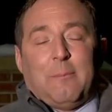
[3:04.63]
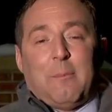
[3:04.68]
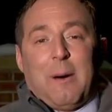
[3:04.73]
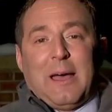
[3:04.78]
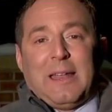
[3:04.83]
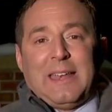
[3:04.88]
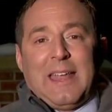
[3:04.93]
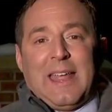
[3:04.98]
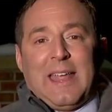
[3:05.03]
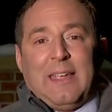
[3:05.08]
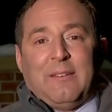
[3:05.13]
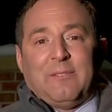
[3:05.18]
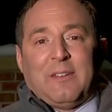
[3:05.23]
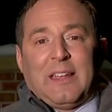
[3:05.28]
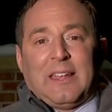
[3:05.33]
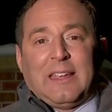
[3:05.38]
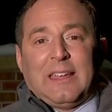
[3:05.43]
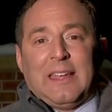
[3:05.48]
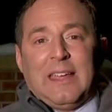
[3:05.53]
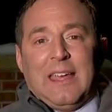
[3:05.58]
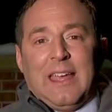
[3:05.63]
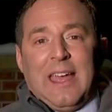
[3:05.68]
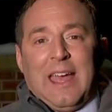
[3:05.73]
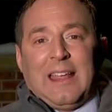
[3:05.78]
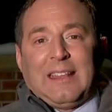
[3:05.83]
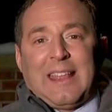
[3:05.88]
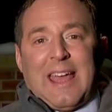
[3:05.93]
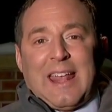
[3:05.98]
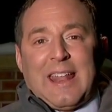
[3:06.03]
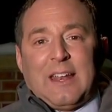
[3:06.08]
Monday evening
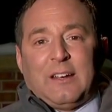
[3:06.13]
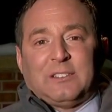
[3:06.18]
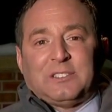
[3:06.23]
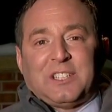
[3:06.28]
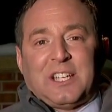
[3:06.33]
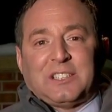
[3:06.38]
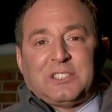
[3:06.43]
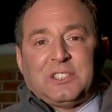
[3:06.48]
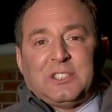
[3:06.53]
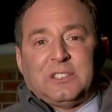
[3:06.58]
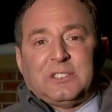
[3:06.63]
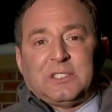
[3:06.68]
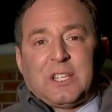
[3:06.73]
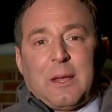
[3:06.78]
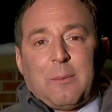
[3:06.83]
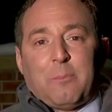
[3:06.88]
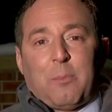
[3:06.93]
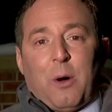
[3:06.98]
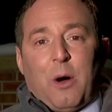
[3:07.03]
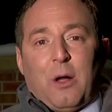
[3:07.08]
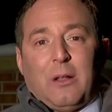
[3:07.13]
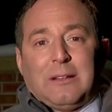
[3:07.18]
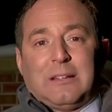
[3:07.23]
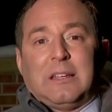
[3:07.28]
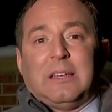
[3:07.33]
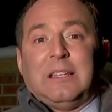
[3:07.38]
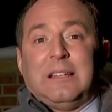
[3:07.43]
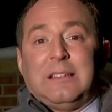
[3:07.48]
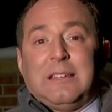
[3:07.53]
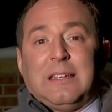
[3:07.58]
at that intersection in St. Paul
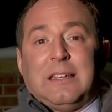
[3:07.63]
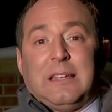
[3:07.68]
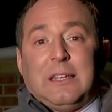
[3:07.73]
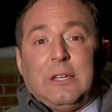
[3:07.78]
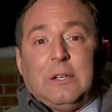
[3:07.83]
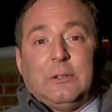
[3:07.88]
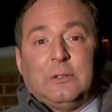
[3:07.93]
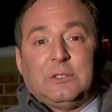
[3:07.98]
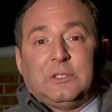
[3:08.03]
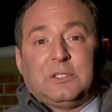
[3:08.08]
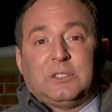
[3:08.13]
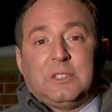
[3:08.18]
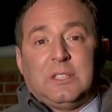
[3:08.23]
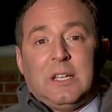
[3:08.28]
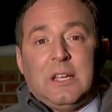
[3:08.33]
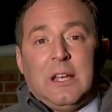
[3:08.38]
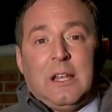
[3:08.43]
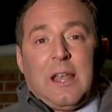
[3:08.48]
continues.